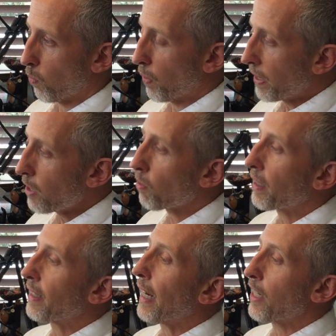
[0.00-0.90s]
When you are
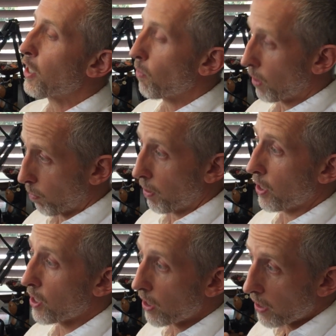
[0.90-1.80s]
engaging with the
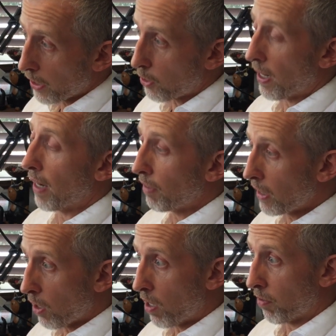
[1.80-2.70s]
person that you're having
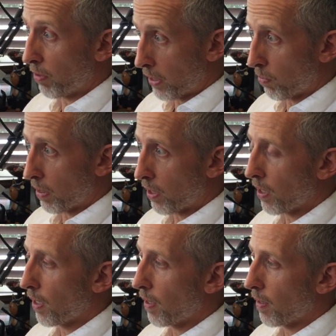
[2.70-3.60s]
conflict with,
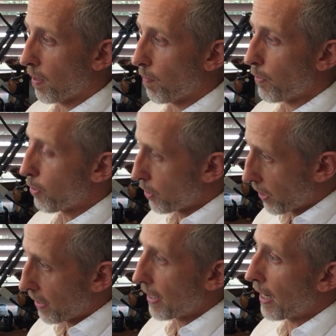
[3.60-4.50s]
you
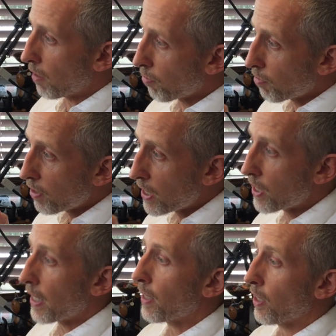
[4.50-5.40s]
start every
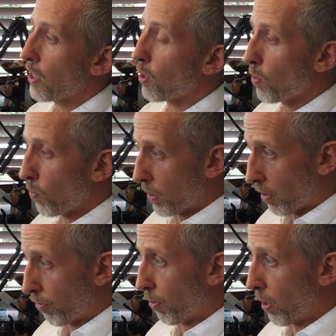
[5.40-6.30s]
sentence with
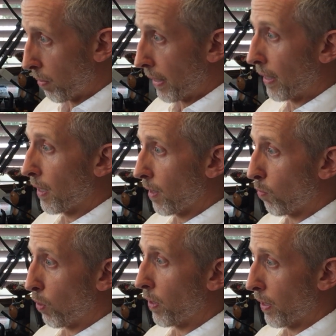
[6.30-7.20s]
the following
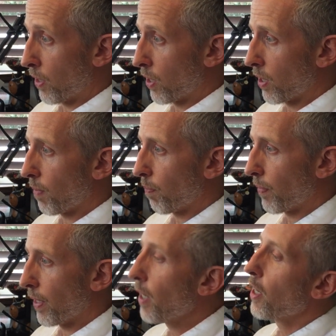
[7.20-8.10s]
words.
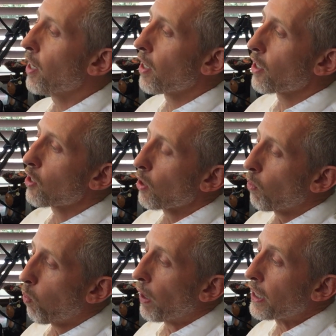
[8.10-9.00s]

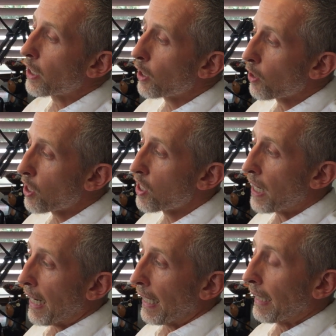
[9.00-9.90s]
So what you're
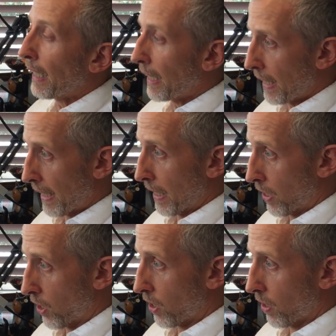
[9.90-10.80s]
saying
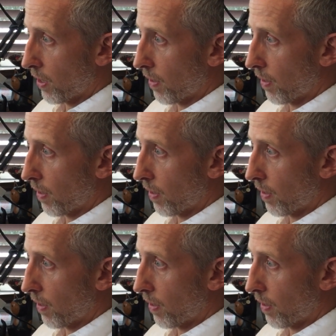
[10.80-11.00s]
is.